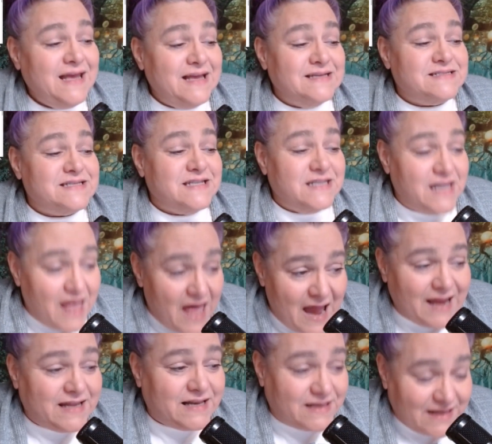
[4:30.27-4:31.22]
is
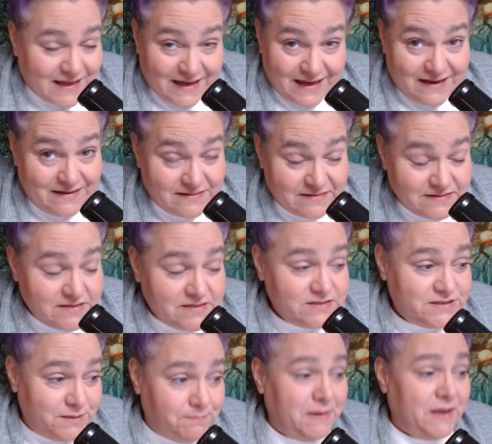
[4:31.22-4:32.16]
likely
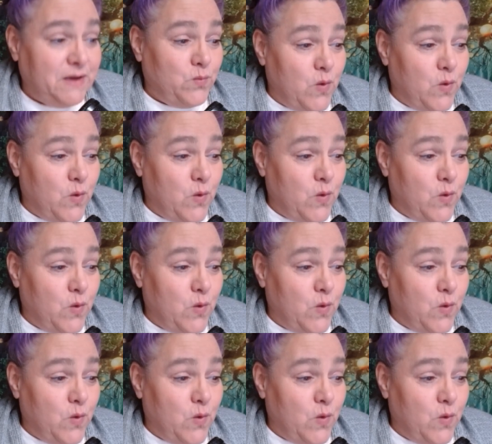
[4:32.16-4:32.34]
to be